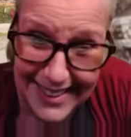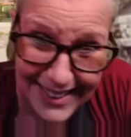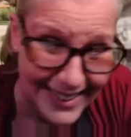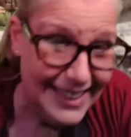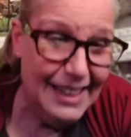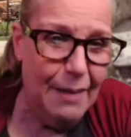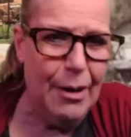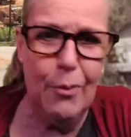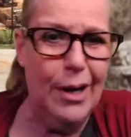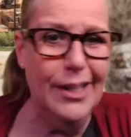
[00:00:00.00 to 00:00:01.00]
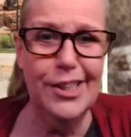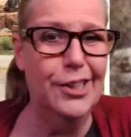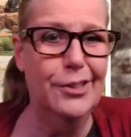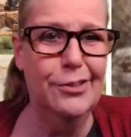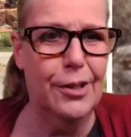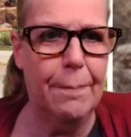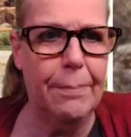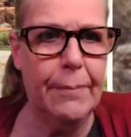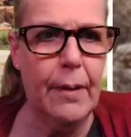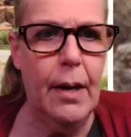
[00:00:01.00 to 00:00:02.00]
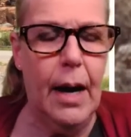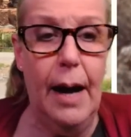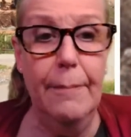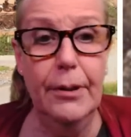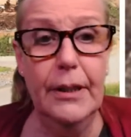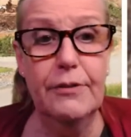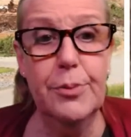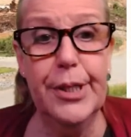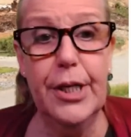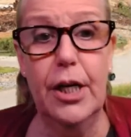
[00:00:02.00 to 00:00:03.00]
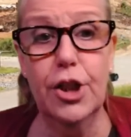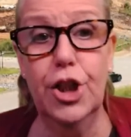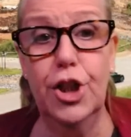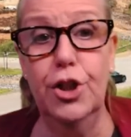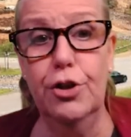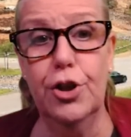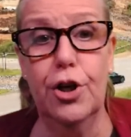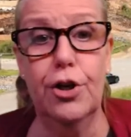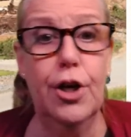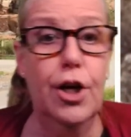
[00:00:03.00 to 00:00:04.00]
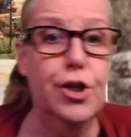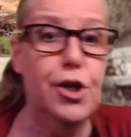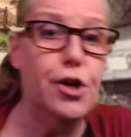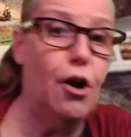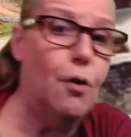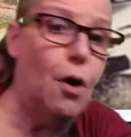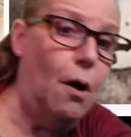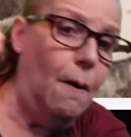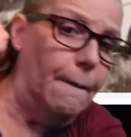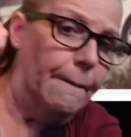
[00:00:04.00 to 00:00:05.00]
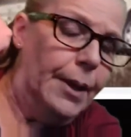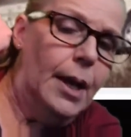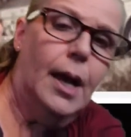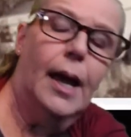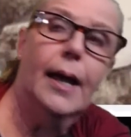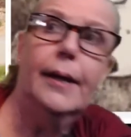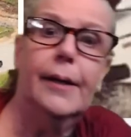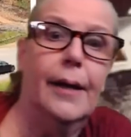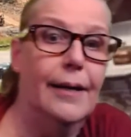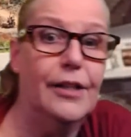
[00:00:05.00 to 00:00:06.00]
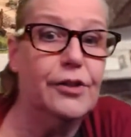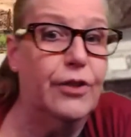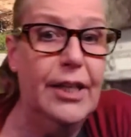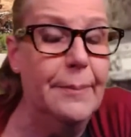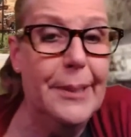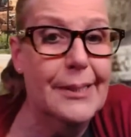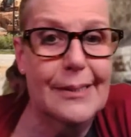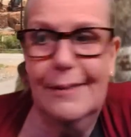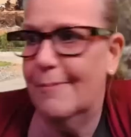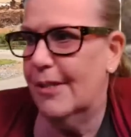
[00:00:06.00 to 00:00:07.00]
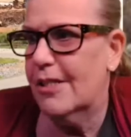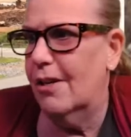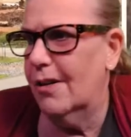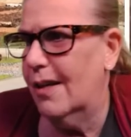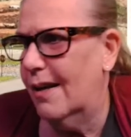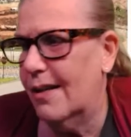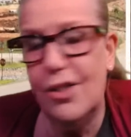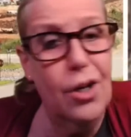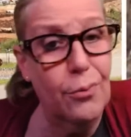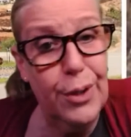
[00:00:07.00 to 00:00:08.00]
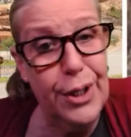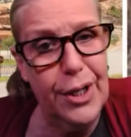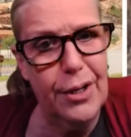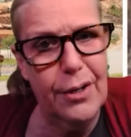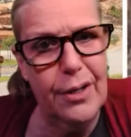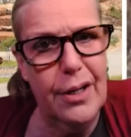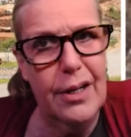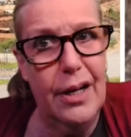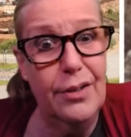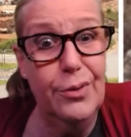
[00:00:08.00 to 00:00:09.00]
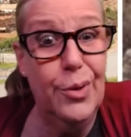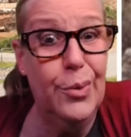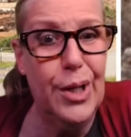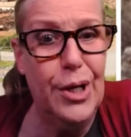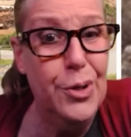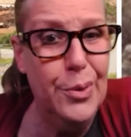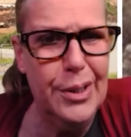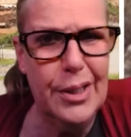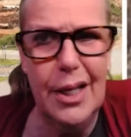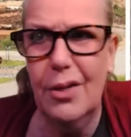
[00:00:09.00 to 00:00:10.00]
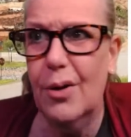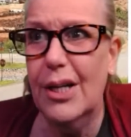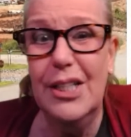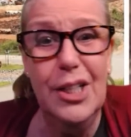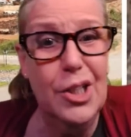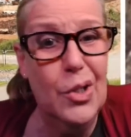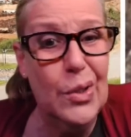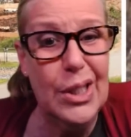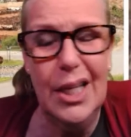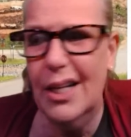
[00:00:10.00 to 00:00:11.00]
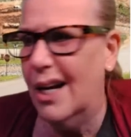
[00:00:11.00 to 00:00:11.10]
I'm like, why did she U turn? I believe it's because she U turned to go home. And, and it's funny because it's not it's not written here. I don't know whether I knew it then or I didn't know it then.